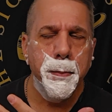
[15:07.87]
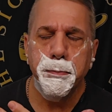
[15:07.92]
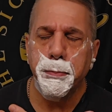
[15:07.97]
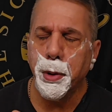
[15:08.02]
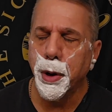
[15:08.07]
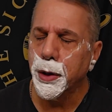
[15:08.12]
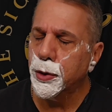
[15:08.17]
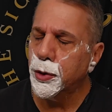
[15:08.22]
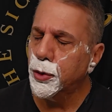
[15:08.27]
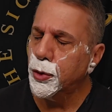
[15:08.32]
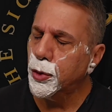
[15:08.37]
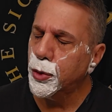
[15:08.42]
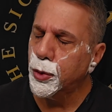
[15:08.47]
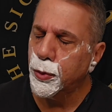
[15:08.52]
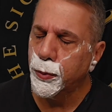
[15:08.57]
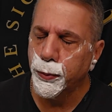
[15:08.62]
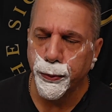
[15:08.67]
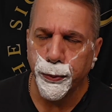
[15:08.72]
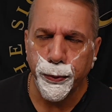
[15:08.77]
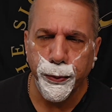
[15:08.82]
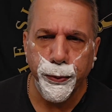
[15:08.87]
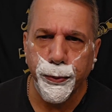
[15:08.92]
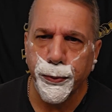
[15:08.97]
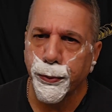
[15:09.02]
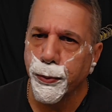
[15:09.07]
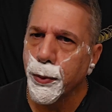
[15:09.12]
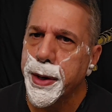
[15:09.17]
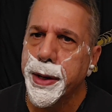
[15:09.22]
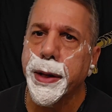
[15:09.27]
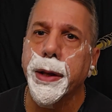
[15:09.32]
but
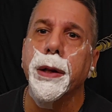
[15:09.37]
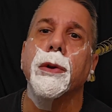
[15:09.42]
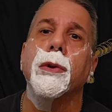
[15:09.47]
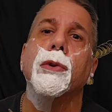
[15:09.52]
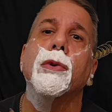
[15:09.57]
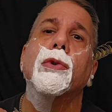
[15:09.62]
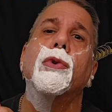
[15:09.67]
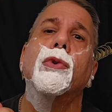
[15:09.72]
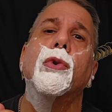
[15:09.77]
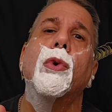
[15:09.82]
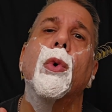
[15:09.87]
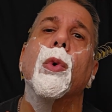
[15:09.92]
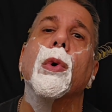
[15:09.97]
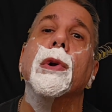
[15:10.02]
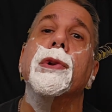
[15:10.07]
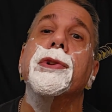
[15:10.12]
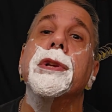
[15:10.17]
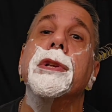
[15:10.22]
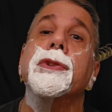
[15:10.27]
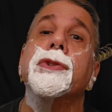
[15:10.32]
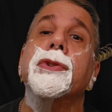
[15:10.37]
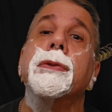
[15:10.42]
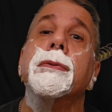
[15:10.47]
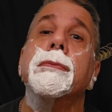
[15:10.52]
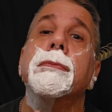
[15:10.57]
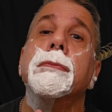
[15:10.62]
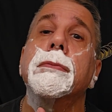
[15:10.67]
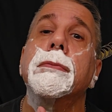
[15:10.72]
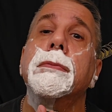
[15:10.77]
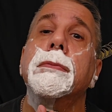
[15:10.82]
freaking gorgeous.